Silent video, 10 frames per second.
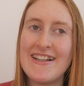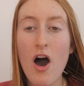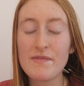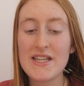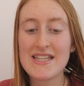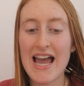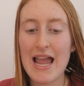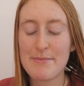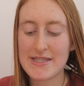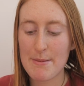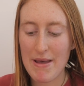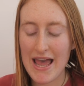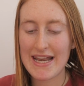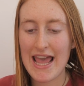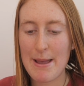Oftentimes the
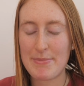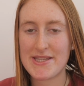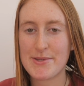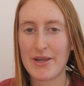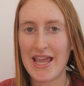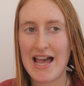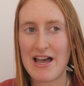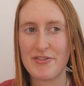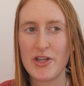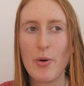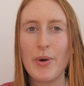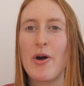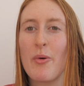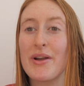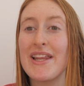bad habits we have, you know, we're
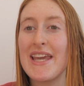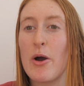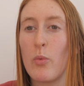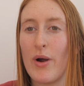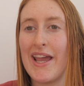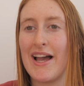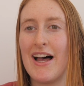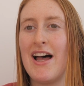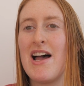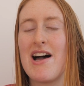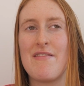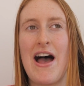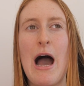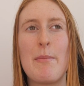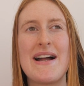not really aware of
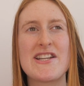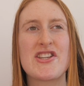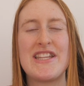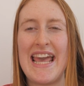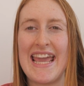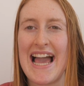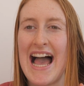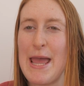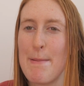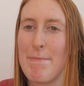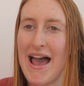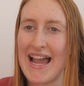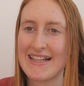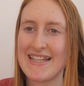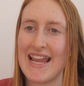how much they are
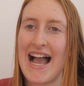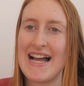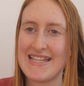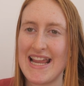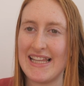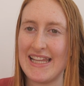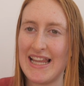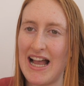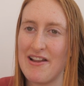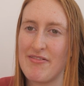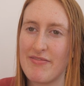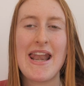impacting our daily life.